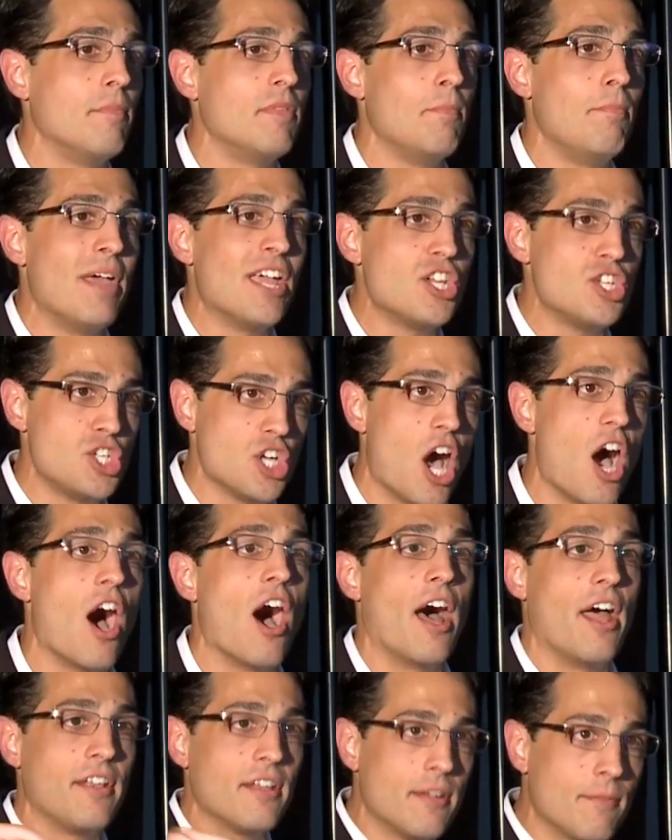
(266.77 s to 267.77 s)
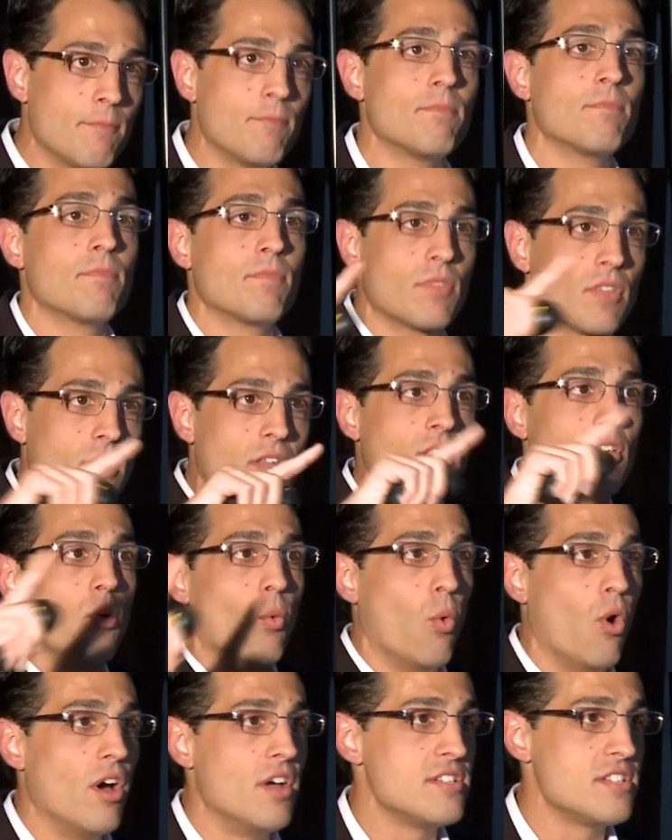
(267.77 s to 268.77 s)
Big John
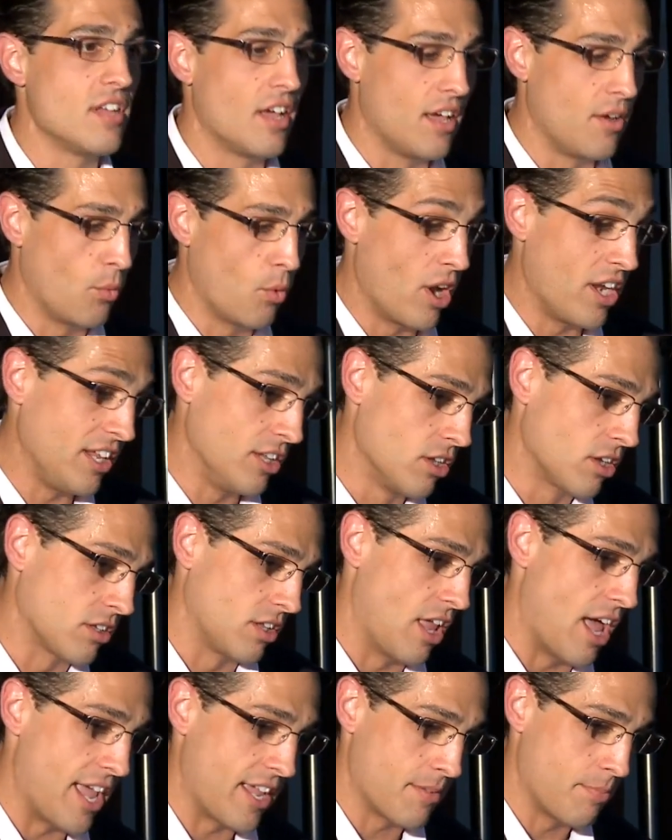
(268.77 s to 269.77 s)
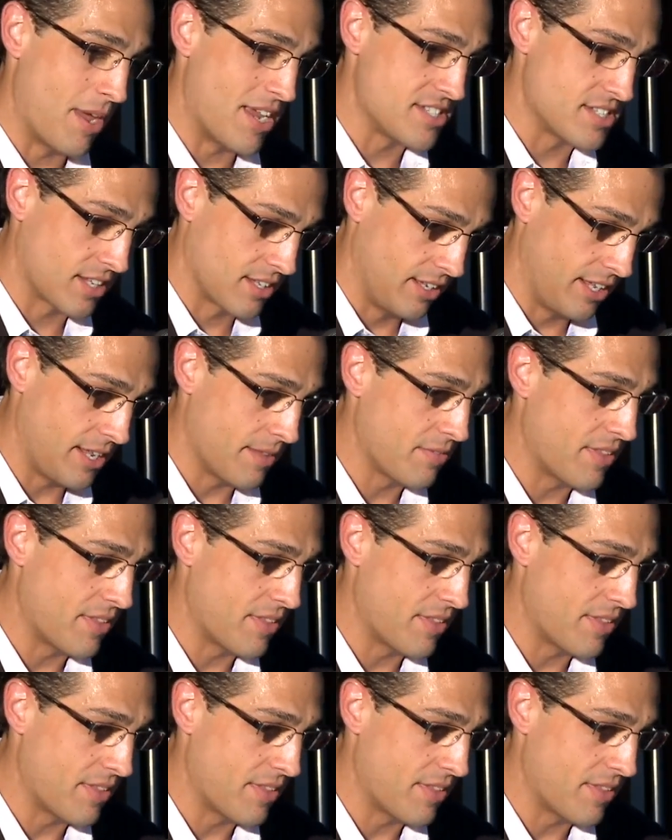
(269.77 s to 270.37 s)
was, what he looked like basically.